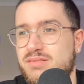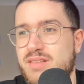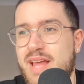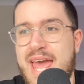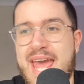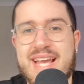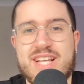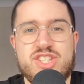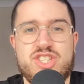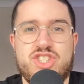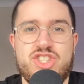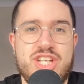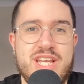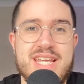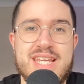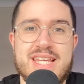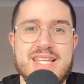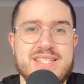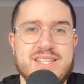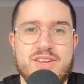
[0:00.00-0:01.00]
XG,
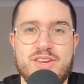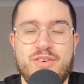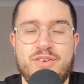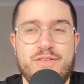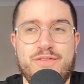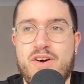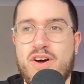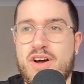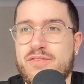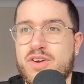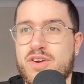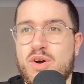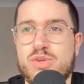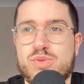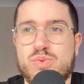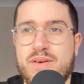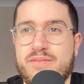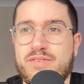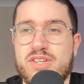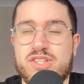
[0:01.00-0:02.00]
he's only got 5
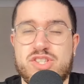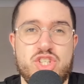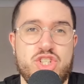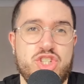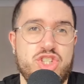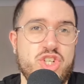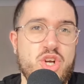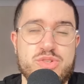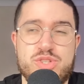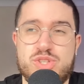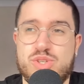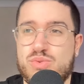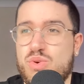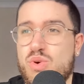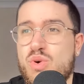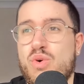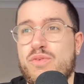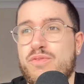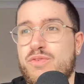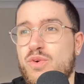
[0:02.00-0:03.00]
goals, whatever, because the shots are
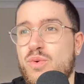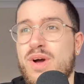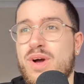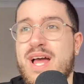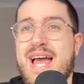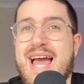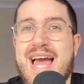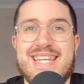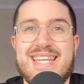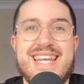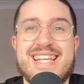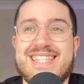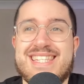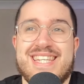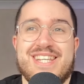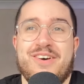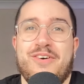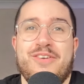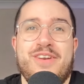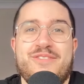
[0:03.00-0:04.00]
awful. And yes,
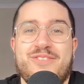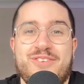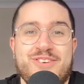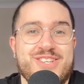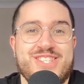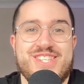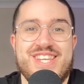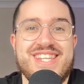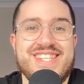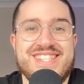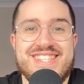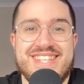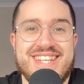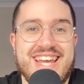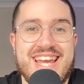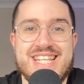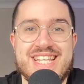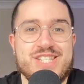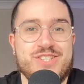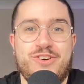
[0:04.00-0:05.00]
he got another assist
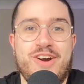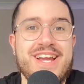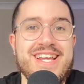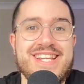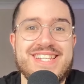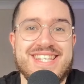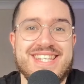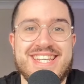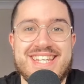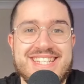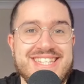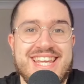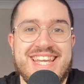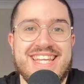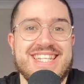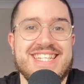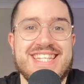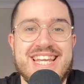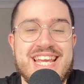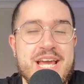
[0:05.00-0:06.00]
today. It's crazy. He
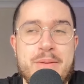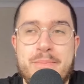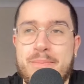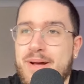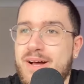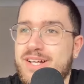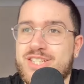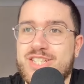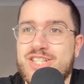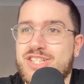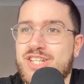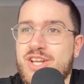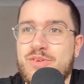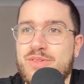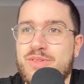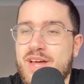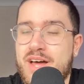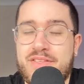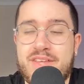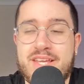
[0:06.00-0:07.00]
did. But I just
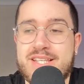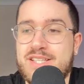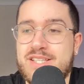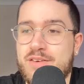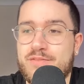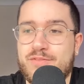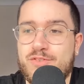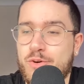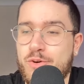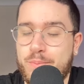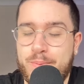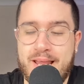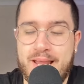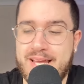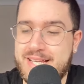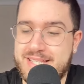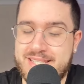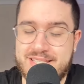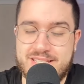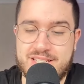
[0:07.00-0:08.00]
don't, I think his overall
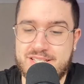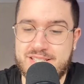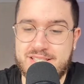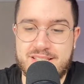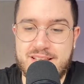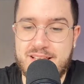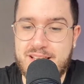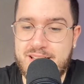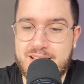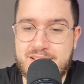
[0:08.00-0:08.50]
play is just